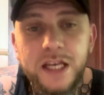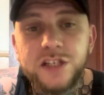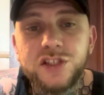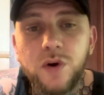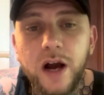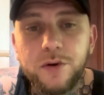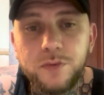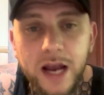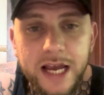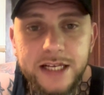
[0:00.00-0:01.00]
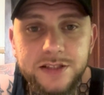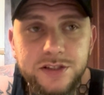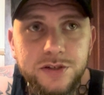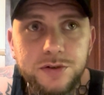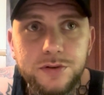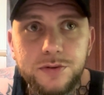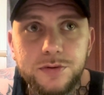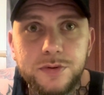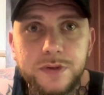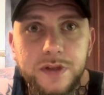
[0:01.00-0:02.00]
So I ran
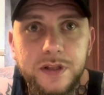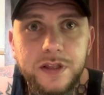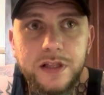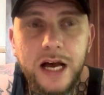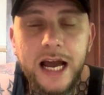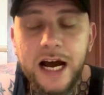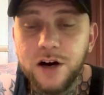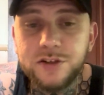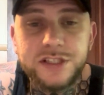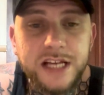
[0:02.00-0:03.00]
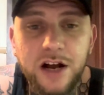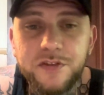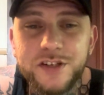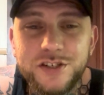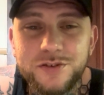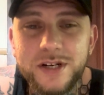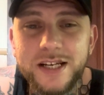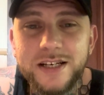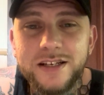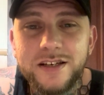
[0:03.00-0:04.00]
to a house down the
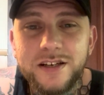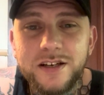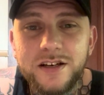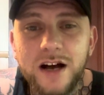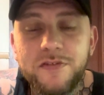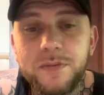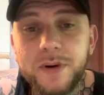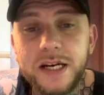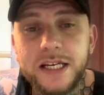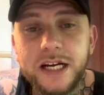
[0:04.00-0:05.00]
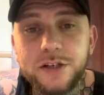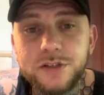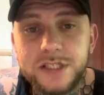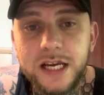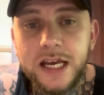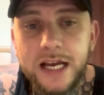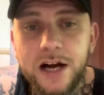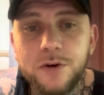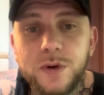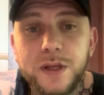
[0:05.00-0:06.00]
street of a buddy I used to hang
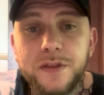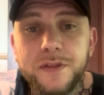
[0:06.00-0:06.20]
out with,